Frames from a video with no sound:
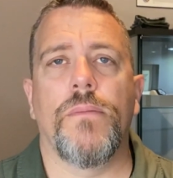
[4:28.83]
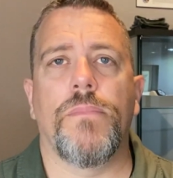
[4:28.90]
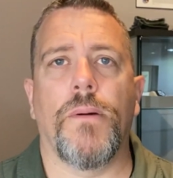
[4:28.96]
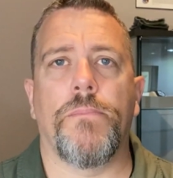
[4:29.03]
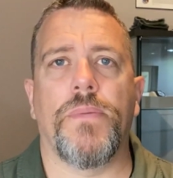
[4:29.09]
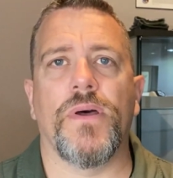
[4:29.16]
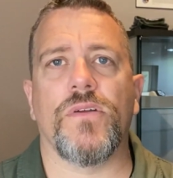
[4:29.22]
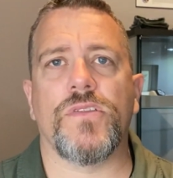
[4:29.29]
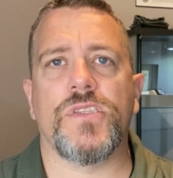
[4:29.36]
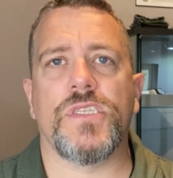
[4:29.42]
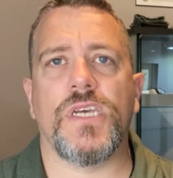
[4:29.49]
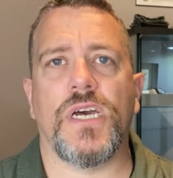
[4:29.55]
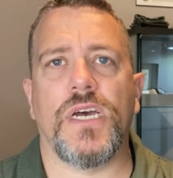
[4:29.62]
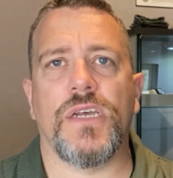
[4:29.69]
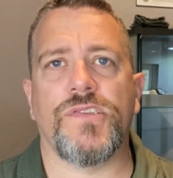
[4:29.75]
but built
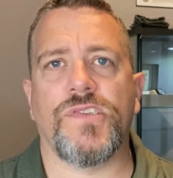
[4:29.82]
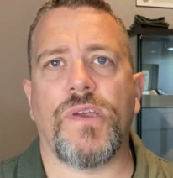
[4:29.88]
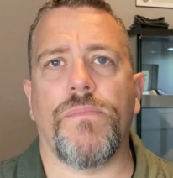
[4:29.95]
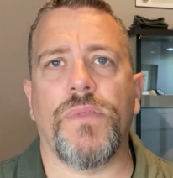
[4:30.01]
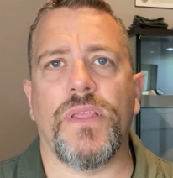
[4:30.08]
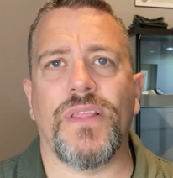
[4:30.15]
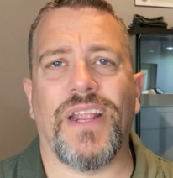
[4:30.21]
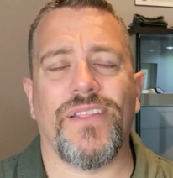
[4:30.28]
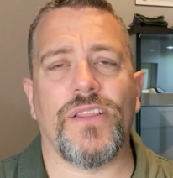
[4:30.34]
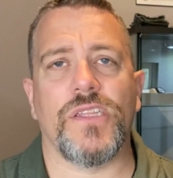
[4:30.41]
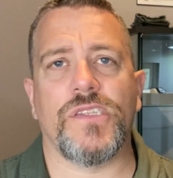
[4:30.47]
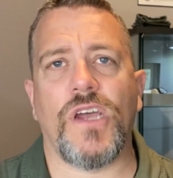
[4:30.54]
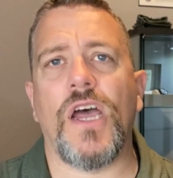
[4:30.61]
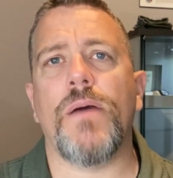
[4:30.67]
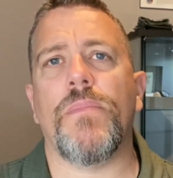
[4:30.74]
something that at
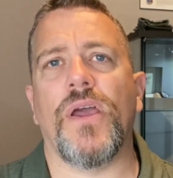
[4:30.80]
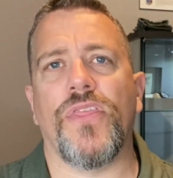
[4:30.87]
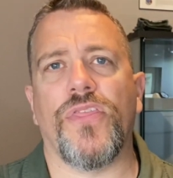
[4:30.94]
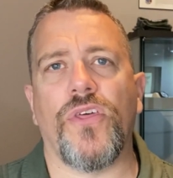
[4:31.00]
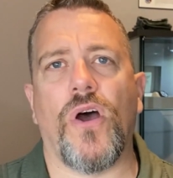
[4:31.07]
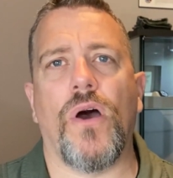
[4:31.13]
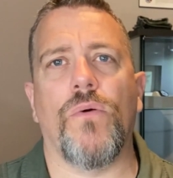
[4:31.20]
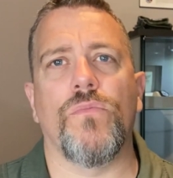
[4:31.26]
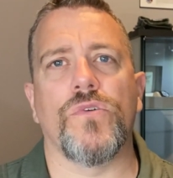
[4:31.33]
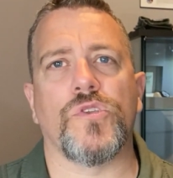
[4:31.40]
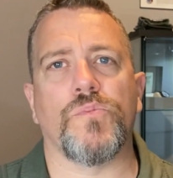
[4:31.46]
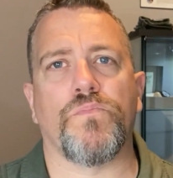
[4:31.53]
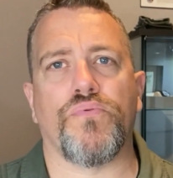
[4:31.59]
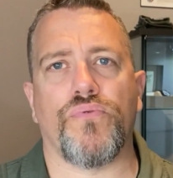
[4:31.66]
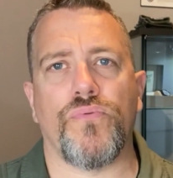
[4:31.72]
the time I thought
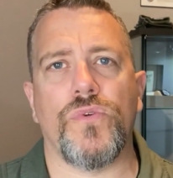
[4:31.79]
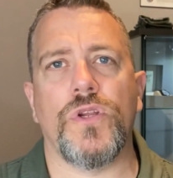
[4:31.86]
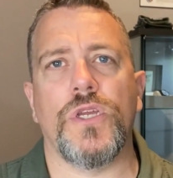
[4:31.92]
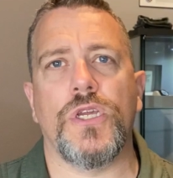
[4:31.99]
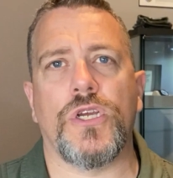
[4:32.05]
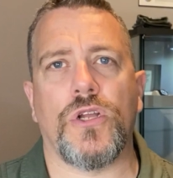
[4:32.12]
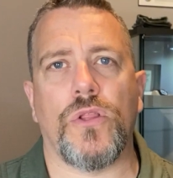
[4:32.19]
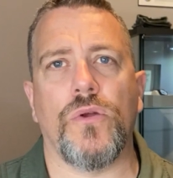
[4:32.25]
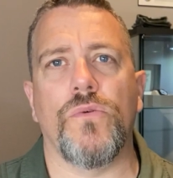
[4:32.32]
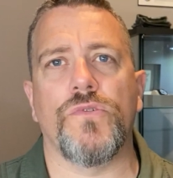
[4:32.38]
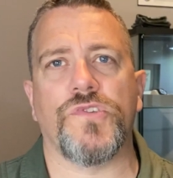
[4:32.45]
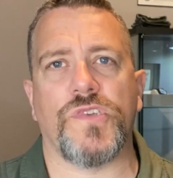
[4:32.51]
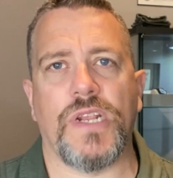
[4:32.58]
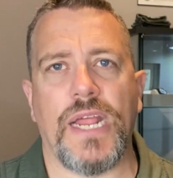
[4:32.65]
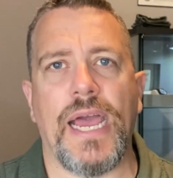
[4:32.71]
was pretty
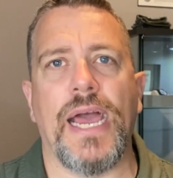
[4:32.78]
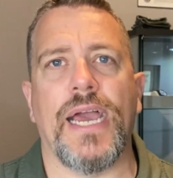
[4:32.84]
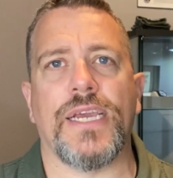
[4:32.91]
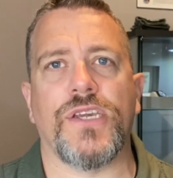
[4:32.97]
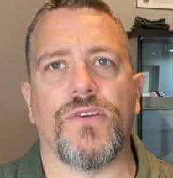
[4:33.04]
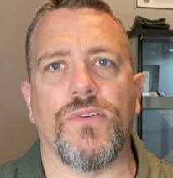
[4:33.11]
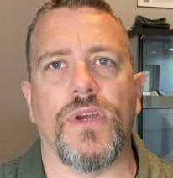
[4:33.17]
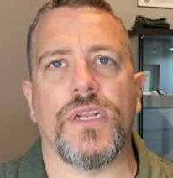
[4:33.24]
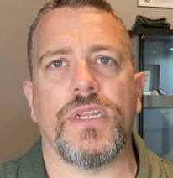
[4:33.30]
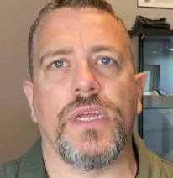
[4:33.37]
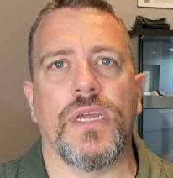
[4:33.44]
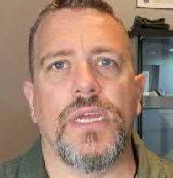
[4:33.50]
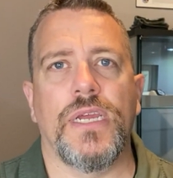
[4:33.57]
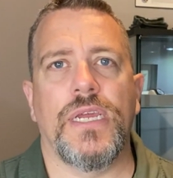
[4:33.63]
close and accurate.